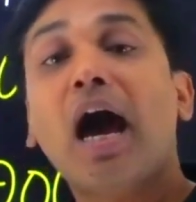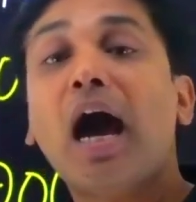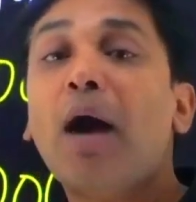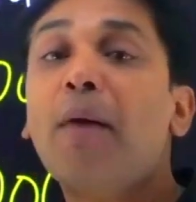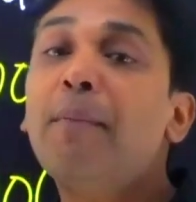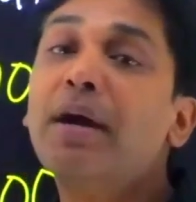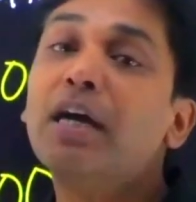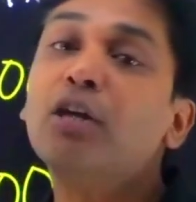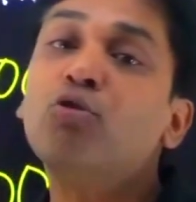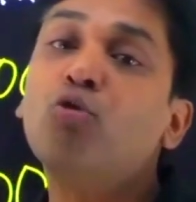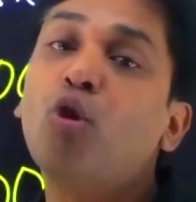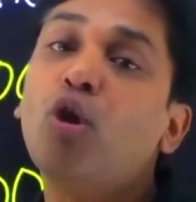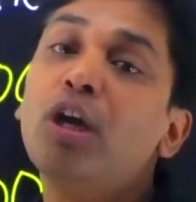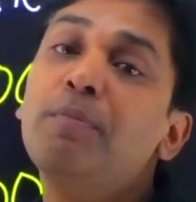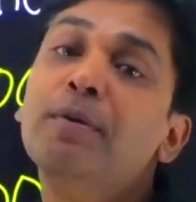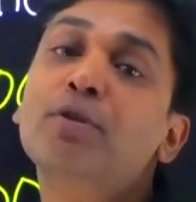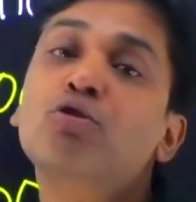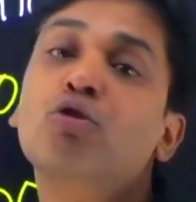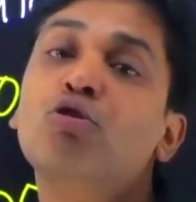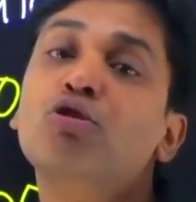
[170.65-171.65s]
Ab agar koi
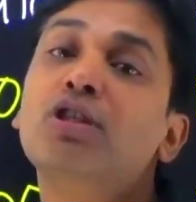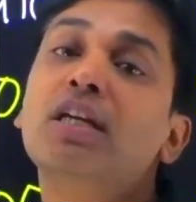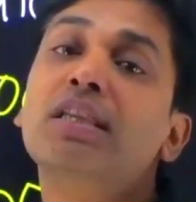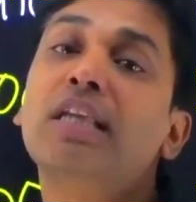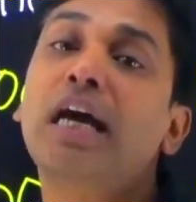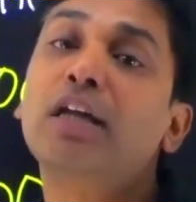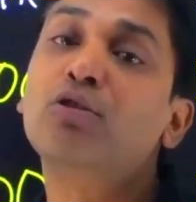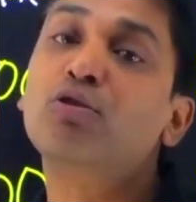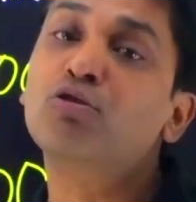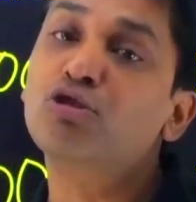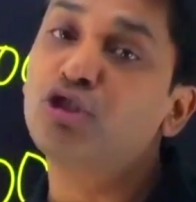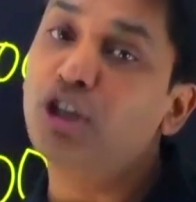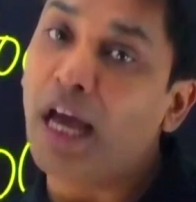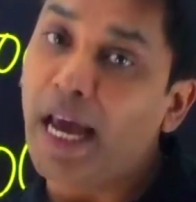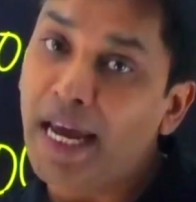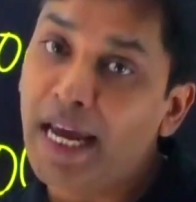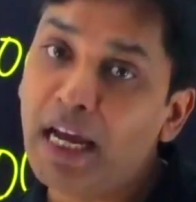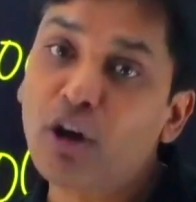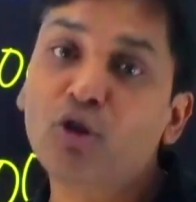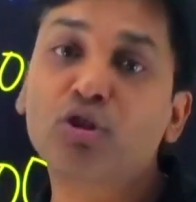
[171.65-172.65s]
bhi soldier na to
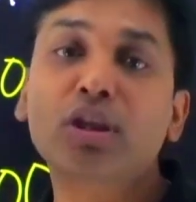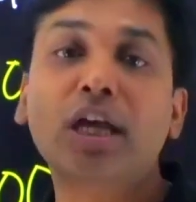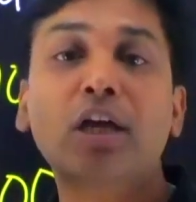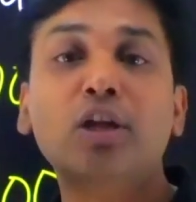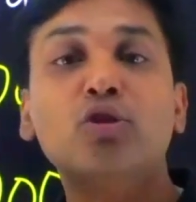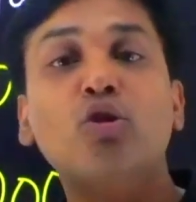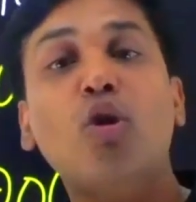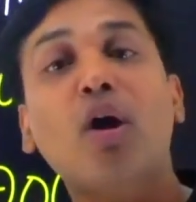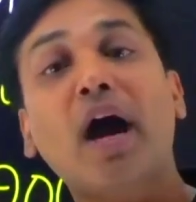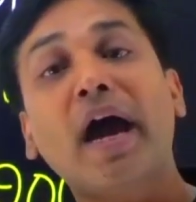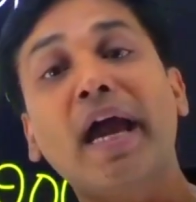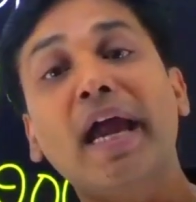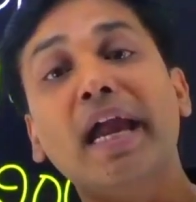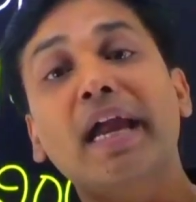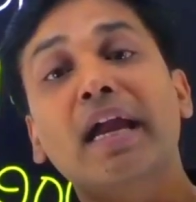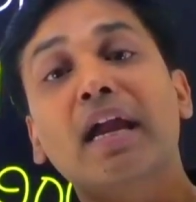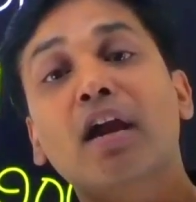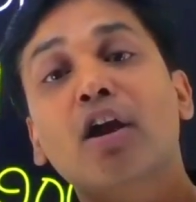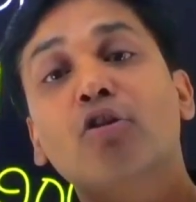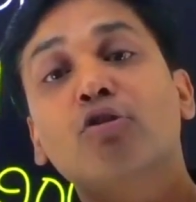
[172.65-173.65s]
jaye aur na to aaye,
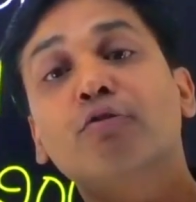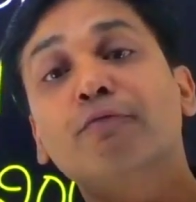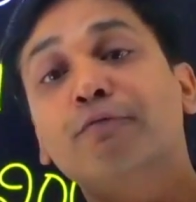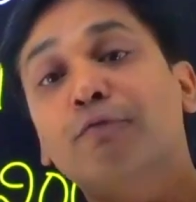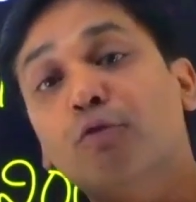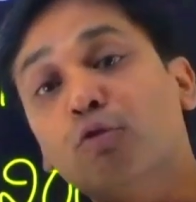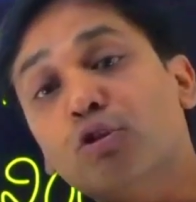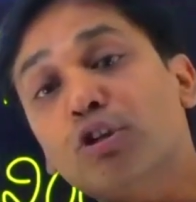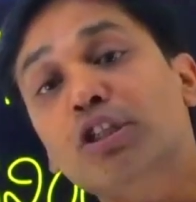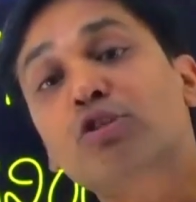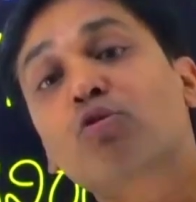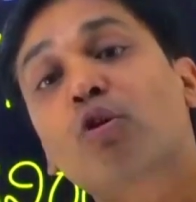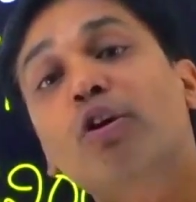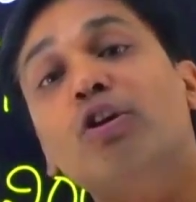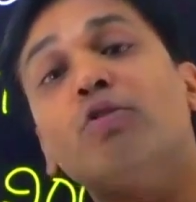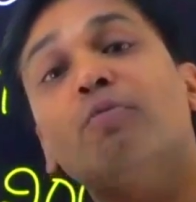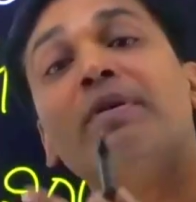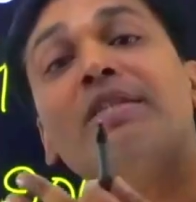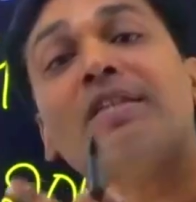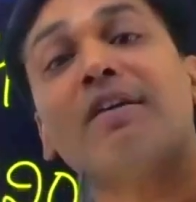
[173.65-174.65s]
the food is going
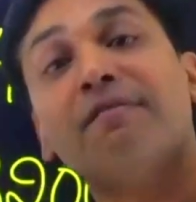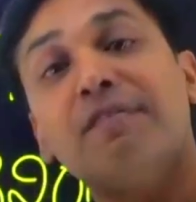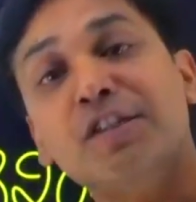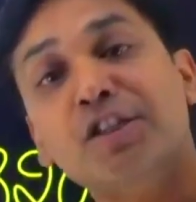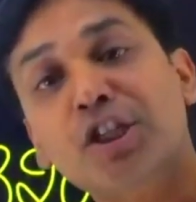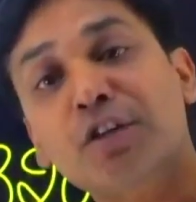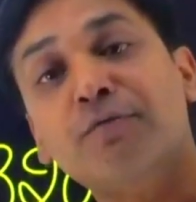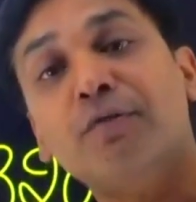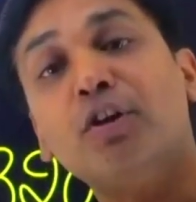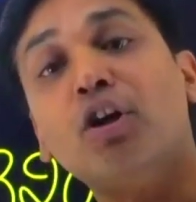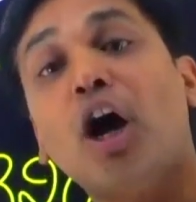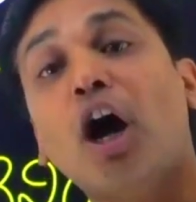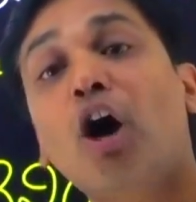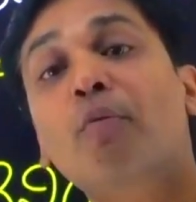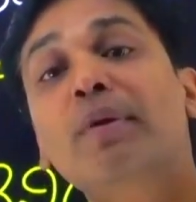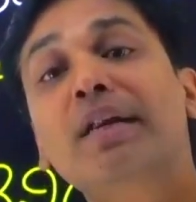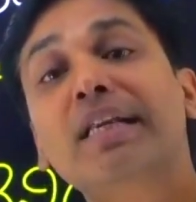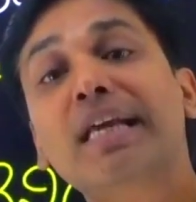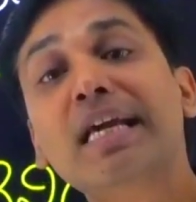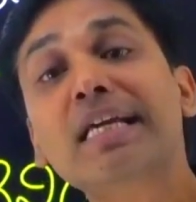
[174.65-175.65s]
to be sufficient for how
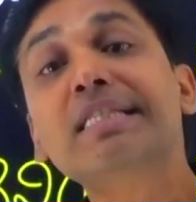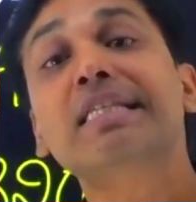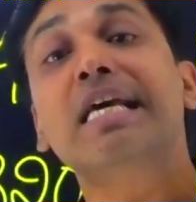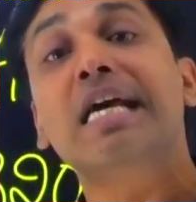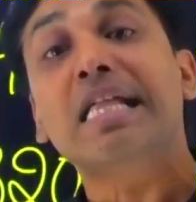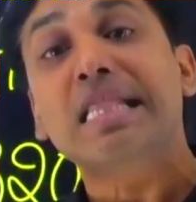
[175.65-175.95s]
many days?